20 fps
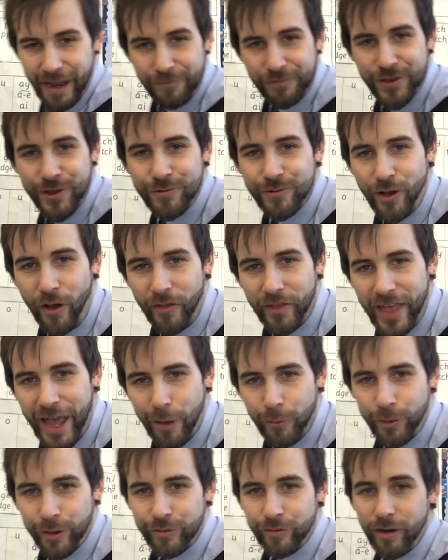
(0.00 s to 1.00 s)
if you got
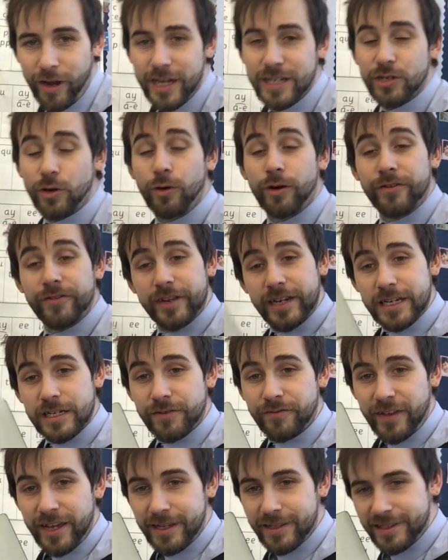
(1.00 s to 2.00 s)
that one right, or if you need to
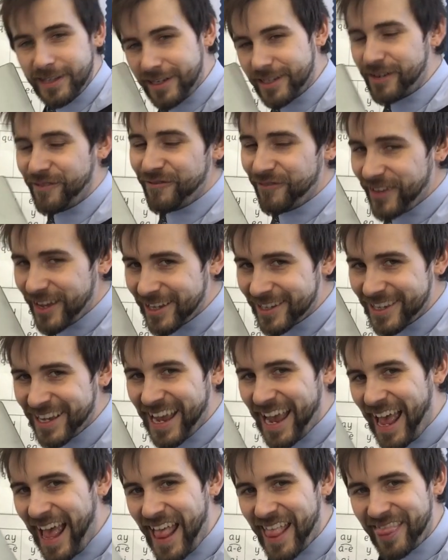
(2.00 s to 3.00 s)
fix it,
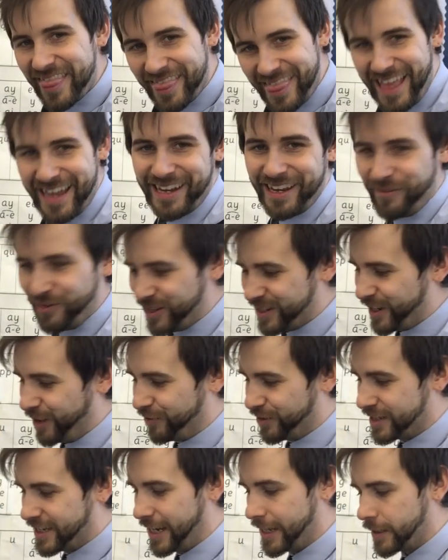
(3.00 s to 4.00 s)
and then give
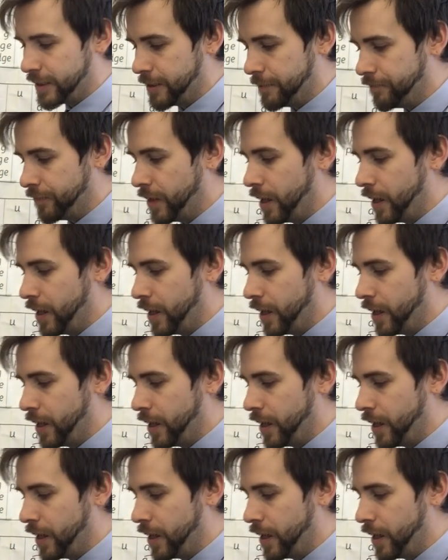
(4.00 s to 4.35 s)
yourself a tick.